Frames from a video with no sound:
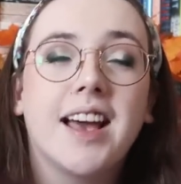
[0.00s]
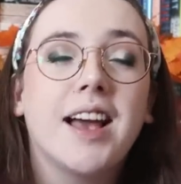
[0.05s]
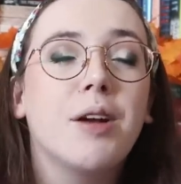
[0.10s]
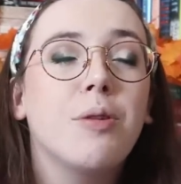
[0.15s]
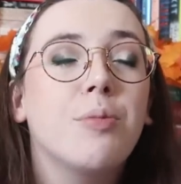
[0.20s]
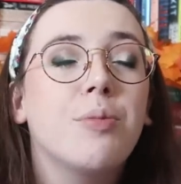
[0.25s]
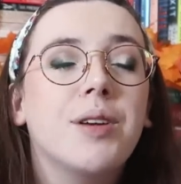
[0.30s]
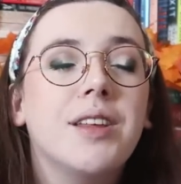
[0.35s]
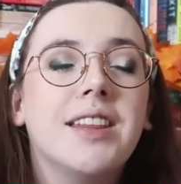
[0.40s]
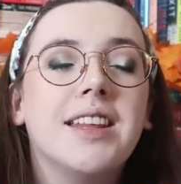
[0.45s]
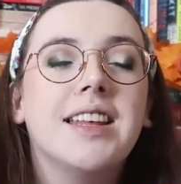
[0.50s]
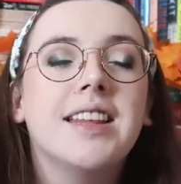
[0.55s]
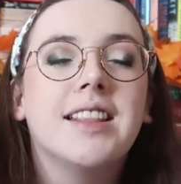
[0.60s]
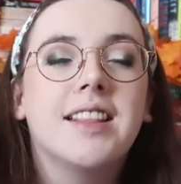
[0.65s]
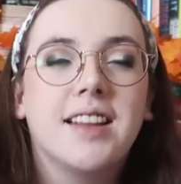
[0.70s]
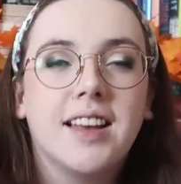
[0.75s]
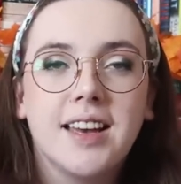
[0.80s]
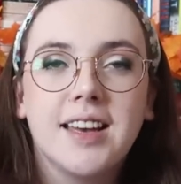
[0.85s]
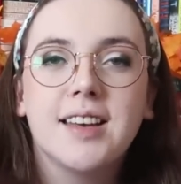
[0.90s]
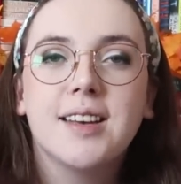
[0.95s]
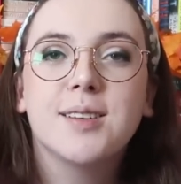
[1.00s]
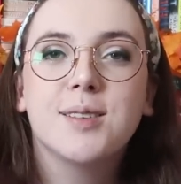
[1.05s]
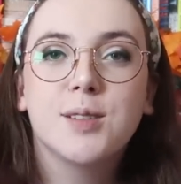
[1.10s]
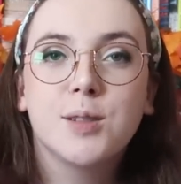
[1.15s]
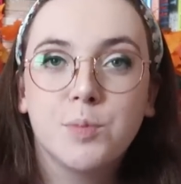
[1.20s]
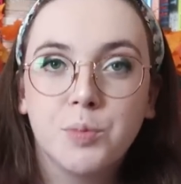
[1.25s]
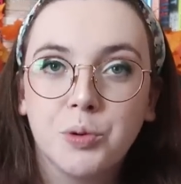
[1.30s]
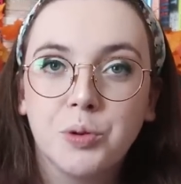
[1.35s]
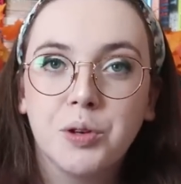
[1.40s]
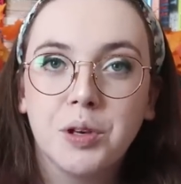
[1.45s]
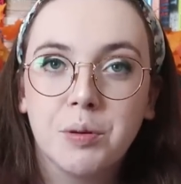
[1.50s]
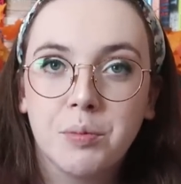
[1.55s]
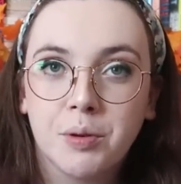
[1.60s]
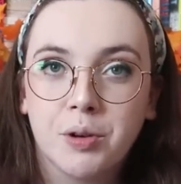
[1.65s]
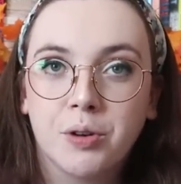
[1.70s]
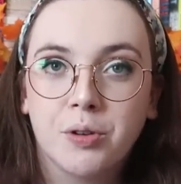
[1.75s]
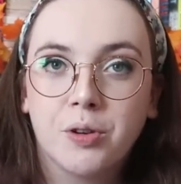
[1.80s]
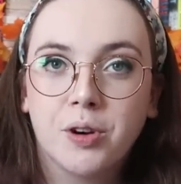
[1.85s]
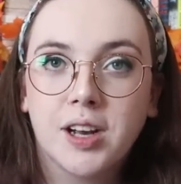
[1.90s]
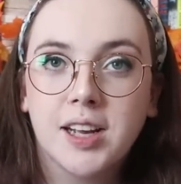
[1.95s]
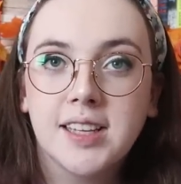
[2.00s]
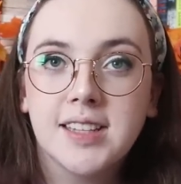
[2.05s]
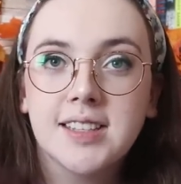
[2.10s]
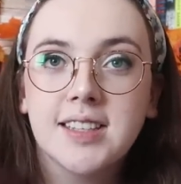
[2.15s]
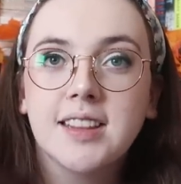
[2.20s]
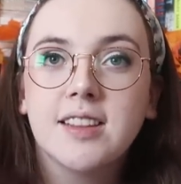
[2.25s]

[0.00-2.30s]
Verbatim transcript: I really like spooky middle grades.